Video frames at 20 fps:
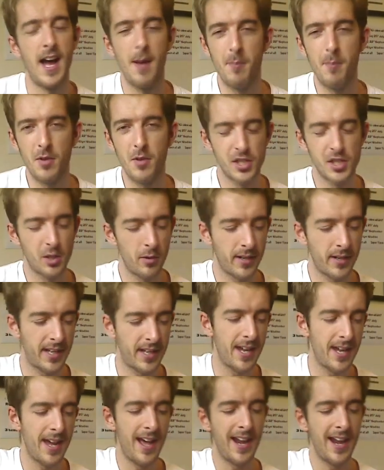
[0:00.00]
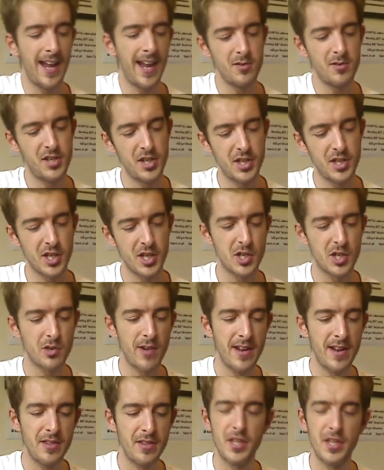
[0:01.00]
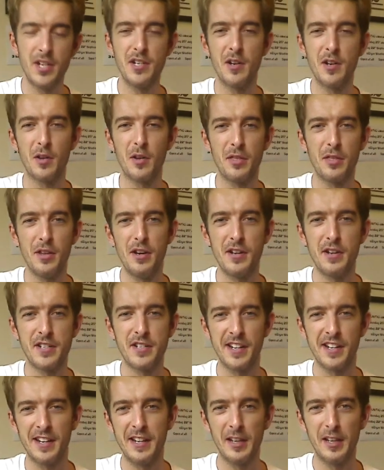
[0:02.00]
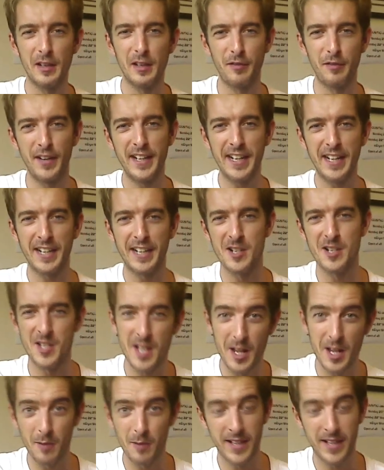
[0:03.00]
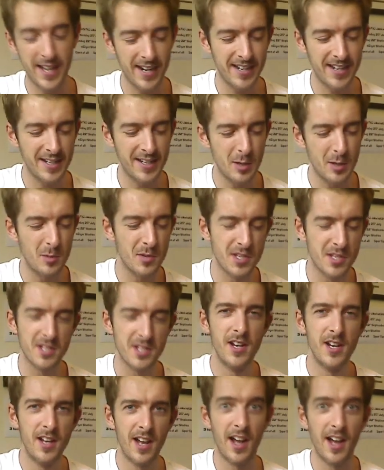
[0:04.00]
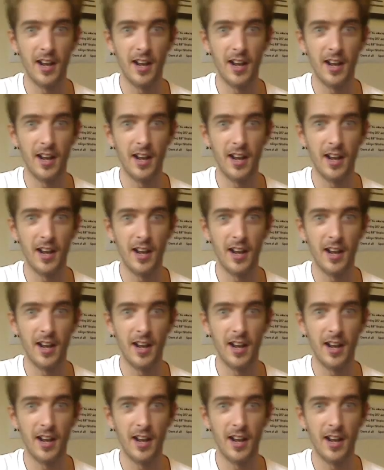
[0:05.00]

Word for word: uh, much quicker allows you to strengthen your third and little finger because they'll be getting used